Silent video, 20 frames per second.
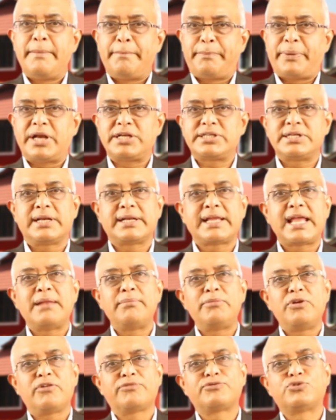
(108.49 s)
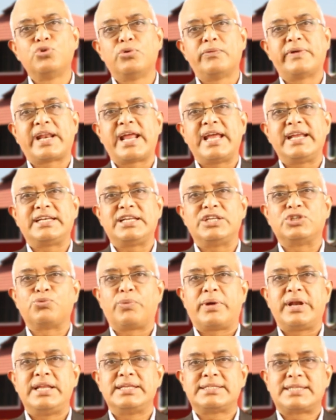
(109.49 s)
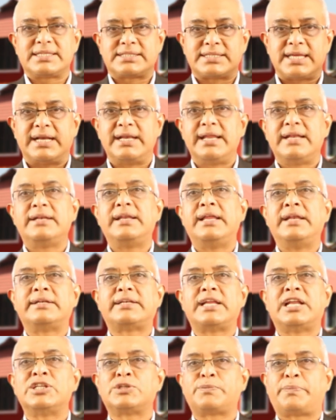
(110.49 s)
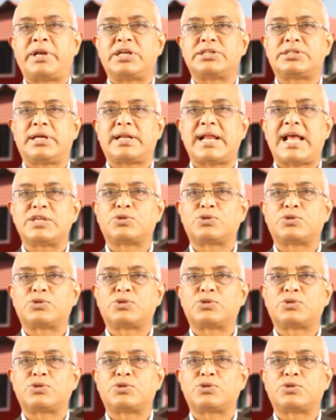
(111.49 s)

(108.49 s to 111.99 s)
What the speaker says: Pressure can be of two varieties. One is a sudden intense pressure,